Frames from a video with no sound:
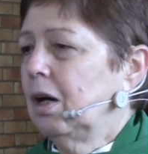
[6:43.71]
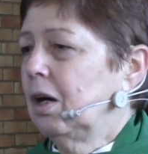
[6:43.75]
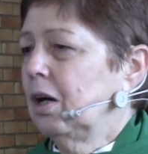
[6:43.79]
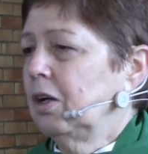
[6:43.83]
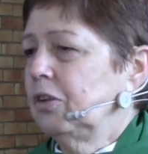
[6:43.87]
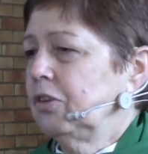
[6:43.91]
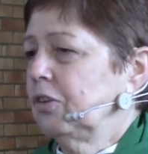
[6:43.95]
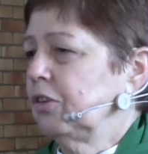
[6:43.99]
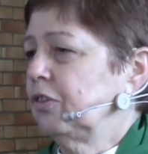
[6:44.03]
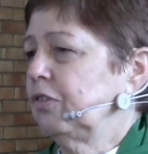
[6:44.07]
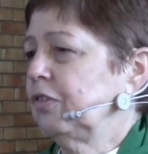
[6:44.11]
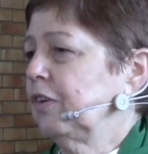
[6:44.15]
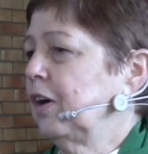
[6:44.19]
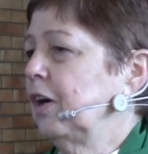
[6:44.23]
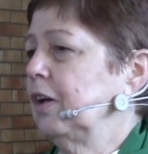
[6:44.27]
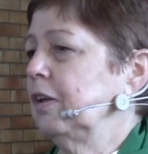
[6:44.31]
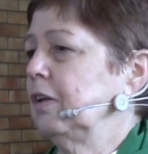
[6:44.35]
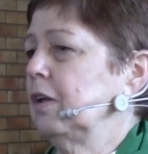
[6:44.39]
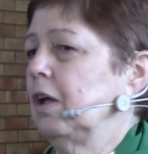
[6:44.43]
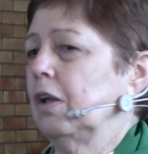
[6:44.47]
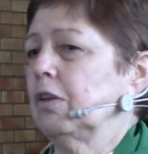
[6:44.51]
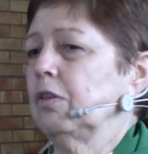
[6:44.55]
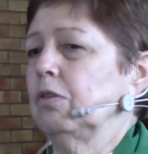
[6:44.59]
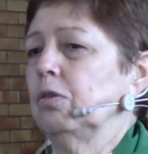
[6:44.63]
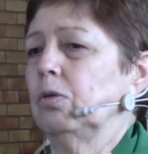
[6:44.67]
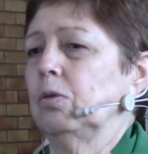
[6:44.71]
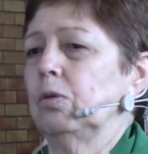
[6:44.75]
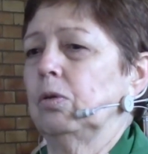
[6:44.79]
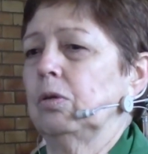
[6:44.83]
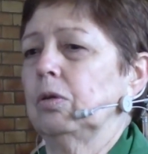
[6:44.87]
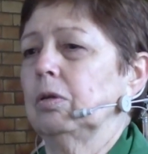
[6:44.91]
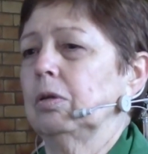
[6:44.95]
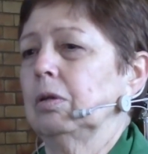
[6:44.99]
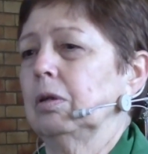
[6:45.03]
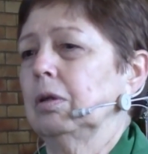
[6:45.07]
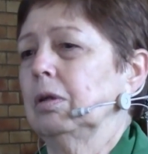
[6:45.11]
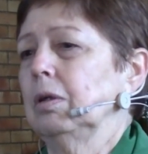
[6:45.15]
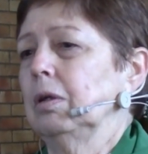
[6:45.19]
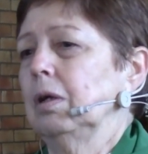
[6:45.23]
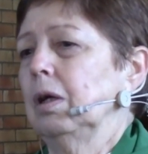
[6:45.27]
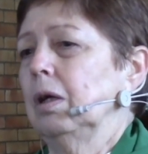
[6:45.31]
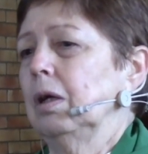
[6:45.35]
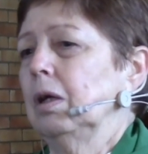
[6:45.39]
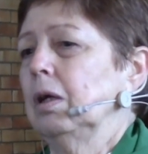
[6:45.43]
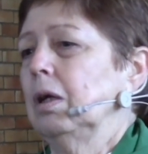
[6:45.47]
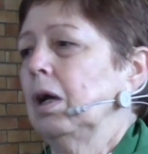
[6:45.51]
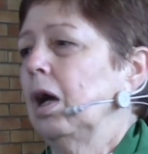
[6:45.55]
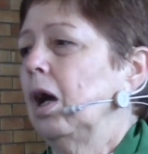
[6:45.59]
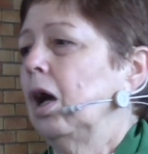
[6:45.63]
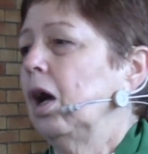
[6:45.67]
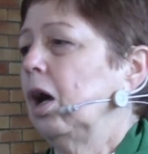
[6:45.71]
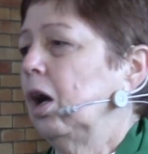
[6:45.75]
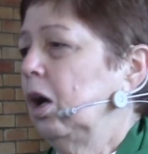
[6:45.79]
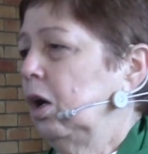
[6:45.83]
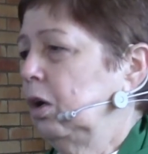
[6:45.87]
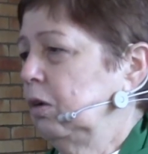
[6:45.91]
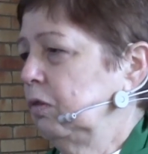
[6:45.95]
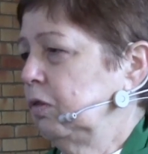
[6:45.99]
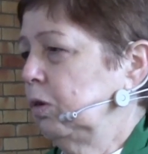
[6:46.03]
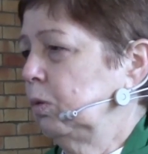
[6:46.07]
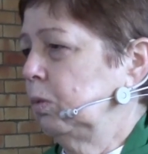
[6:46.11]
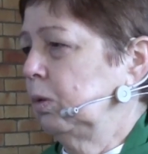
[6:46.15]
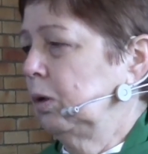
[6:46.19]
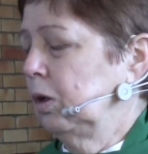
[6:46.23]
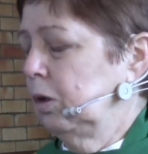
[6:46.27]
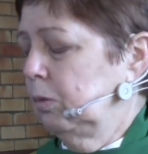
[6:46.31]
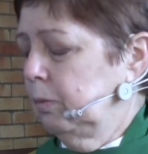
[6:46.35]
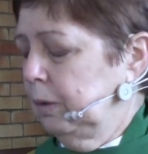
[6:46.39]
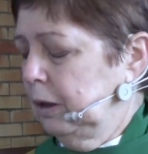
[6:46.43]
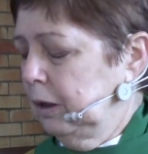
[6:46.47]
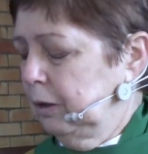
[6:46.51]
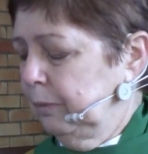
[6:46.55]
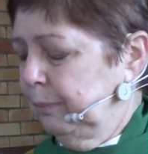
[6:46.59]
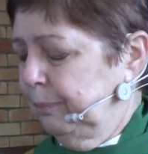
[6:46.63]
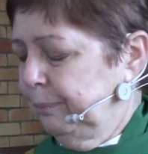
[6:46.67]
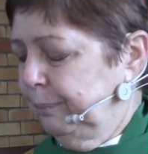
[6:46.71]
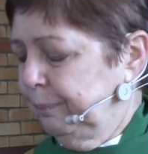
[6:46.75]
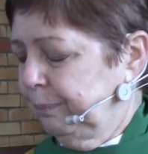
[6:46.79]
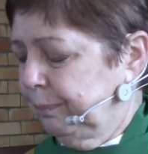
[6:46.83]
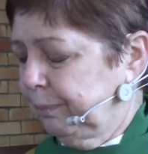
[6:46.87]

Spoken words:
I just find that thought overwhelming.